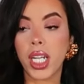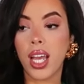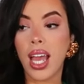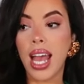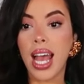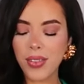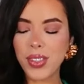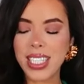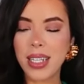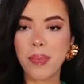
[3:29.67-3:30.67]
And I have
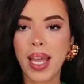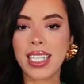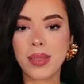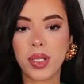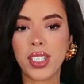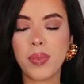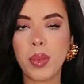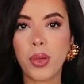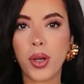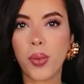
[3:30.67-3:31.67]
to say, in my experience,
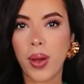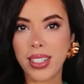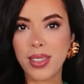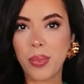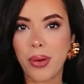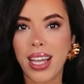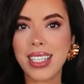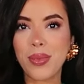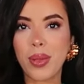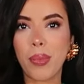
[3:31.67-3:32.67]
people are quite
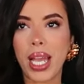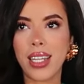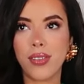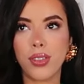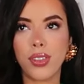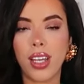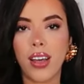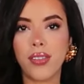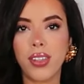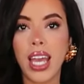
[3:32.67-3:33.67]
surprised with my level
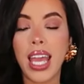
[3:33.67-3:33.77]
of